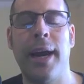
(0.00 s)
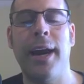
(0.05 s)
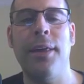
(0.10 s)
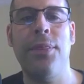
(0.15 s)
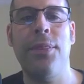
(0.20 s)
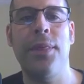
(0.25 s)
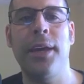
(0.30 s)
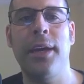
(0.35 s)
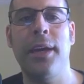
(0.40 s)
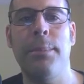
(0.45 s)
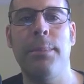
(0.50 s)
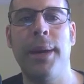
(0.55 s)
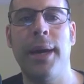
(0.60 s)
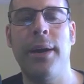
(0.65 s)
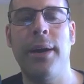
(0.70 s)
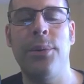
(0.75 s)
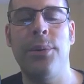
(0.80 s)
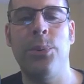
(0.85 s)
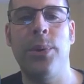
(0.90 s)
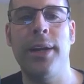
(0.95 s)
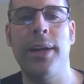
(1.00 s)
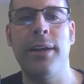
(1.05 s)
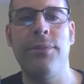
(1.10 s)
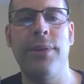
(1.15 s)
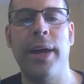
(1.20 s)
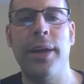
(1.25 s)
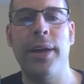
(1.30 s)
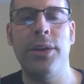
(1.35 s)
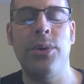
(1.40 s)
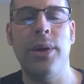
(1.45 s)
I think about when I
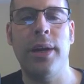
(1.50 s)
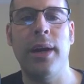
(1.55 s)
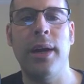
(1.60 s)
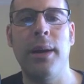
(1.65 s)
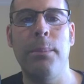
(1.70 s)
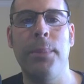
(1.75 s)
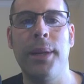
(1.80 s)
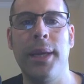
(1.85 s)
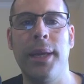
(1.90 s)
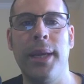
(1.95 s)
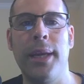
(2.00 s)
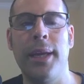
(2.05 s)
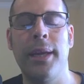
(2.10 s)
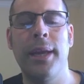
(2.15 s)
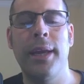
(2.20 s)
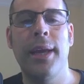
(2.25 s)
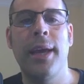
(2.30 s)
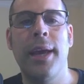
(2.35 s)
value a company.